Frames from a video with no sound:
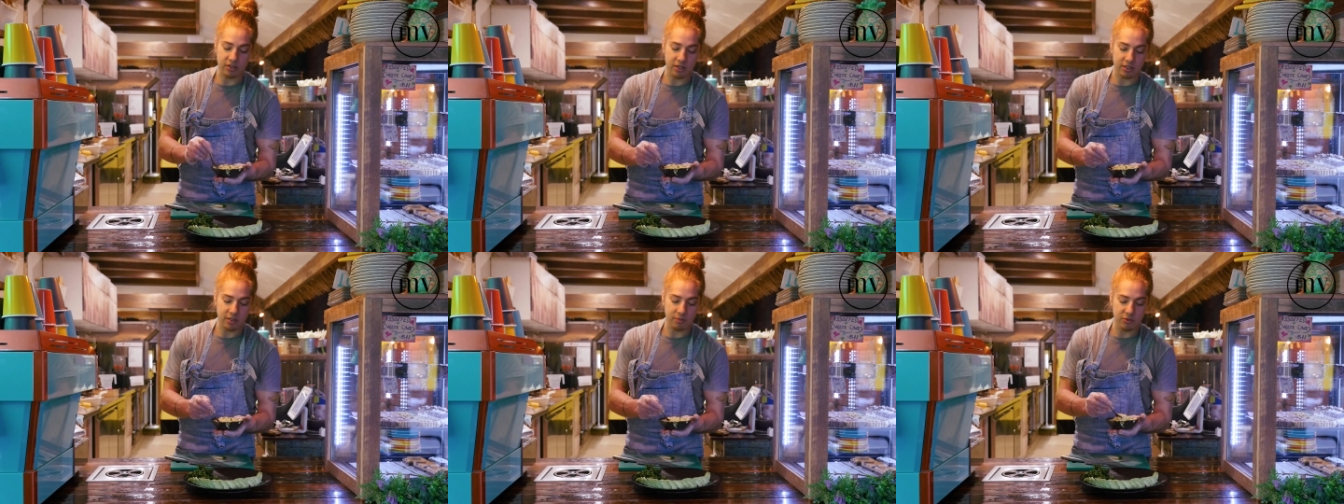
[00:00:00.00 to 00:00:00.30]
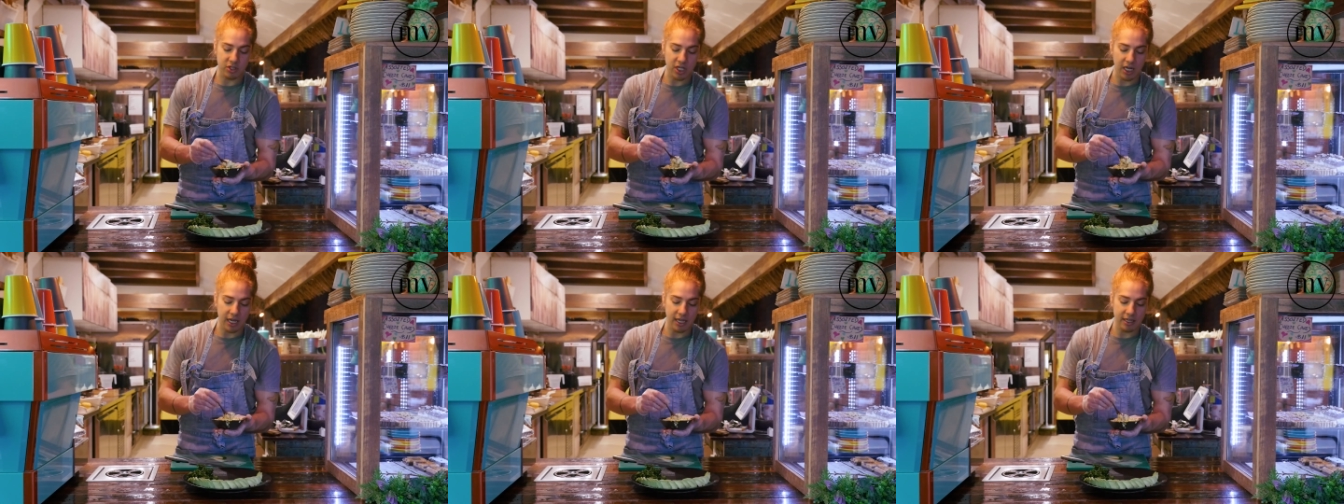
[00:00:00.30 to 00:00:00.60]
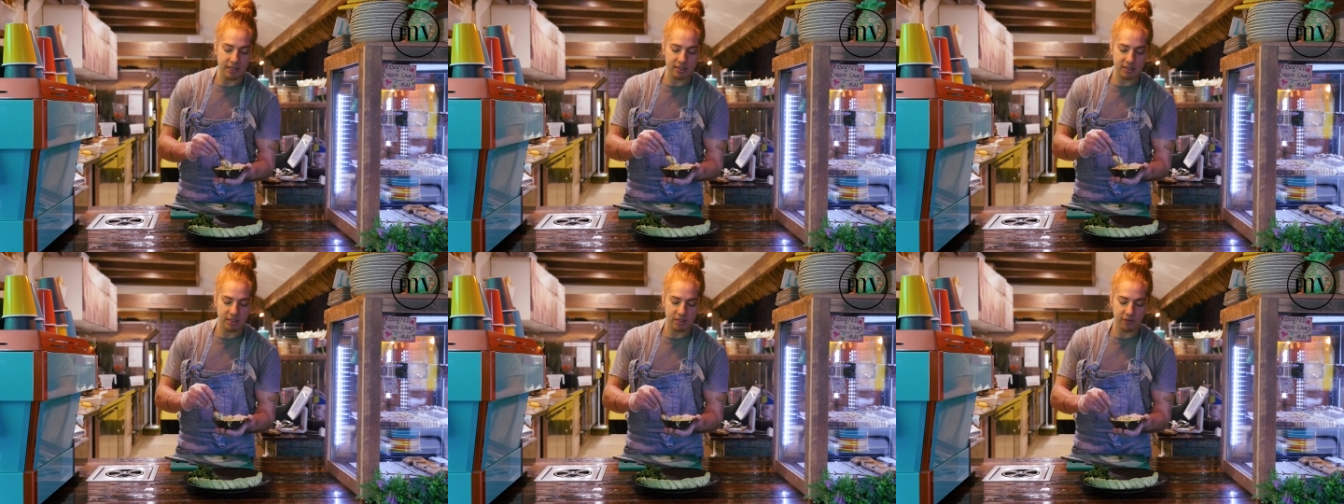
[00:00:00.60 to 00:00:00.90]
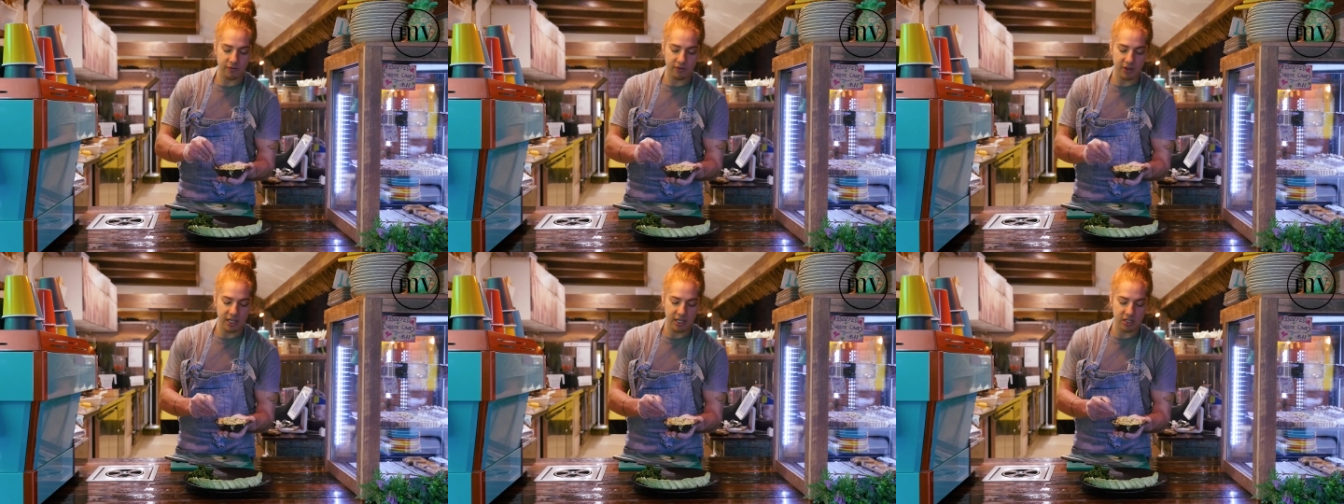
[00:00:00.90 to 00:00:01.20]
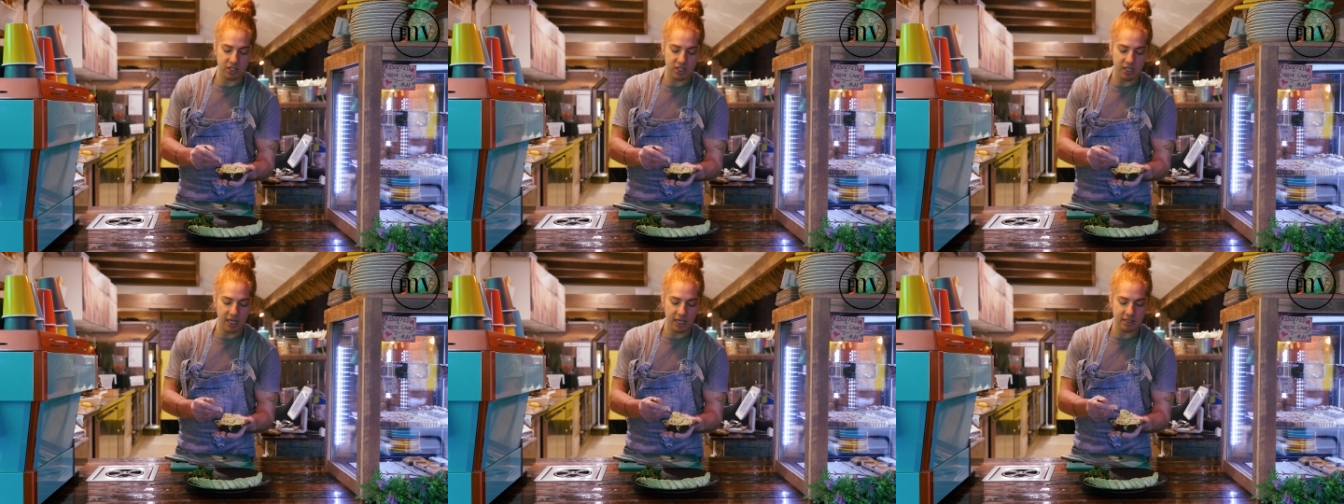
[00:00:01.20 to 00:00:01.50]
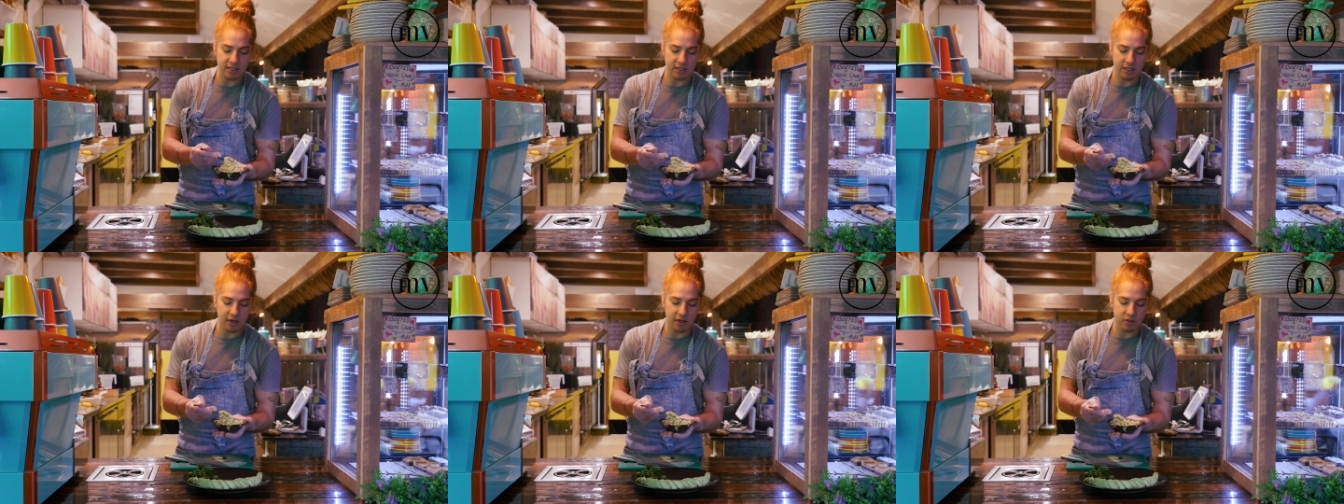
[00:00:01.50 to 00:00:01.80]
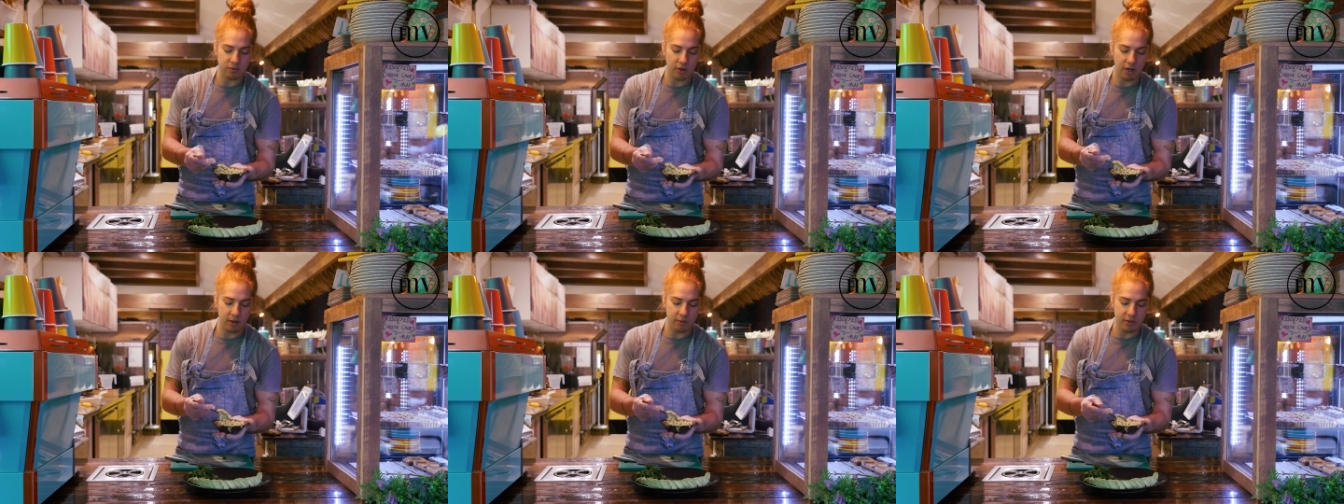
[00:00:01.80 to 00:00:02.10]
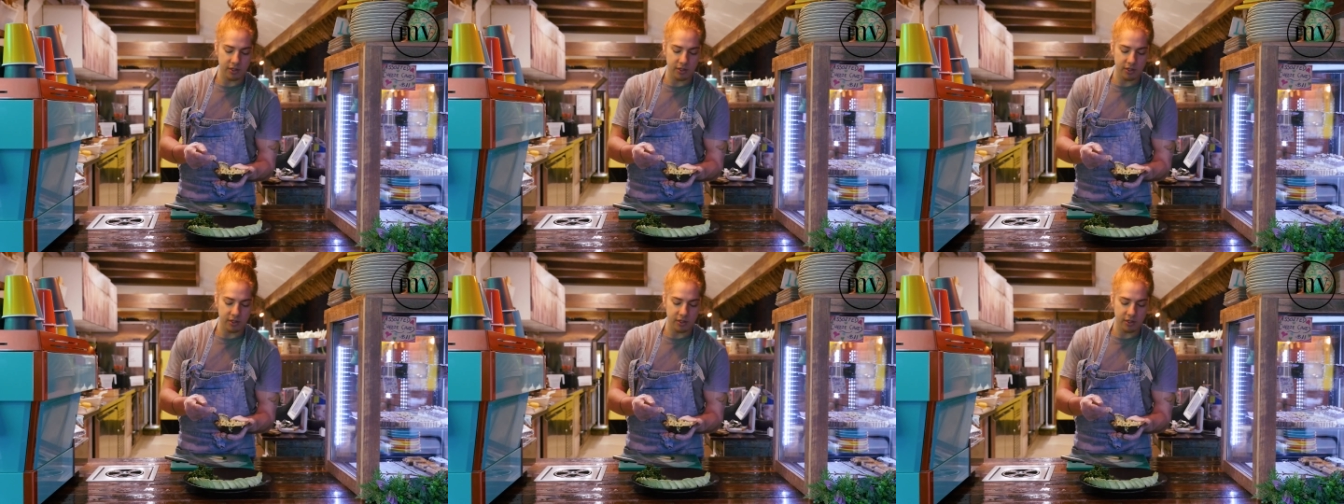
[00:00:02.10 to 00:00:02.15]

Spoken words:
got some cheese, vegan cheese in there as well.